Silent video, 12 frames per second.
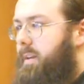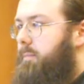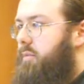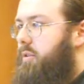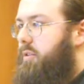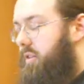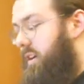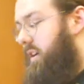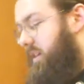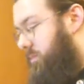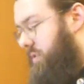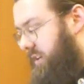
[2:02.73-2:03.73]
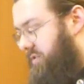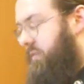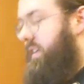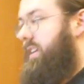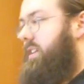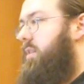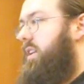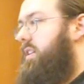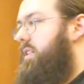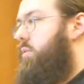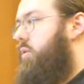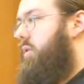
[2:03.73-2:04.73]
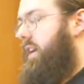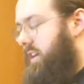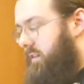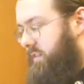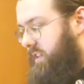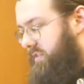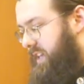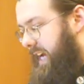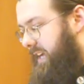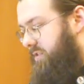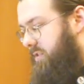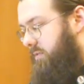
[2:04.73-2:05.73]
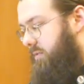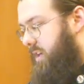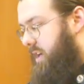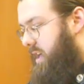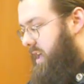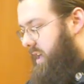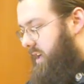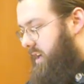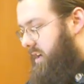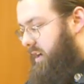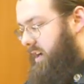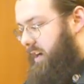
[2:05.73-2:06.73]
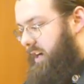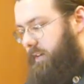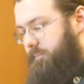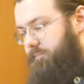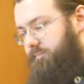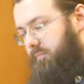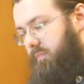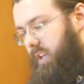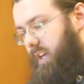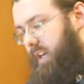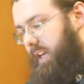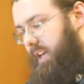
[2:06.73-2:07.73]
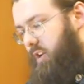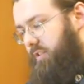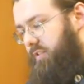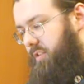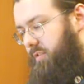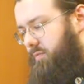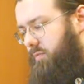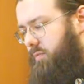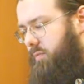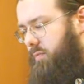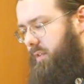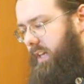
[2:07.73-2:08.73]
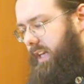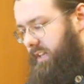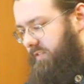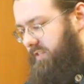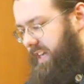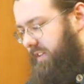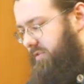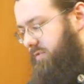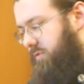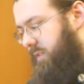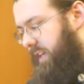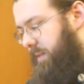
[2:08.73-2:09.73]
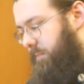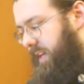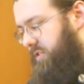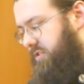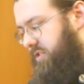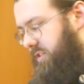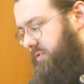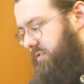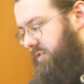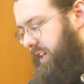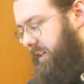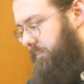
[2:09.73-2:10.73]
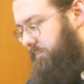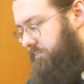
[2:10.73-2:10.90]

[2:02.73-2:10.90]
a murder, there's a victim under the wording of this statute. Um, it also, in the statute, it mentions um,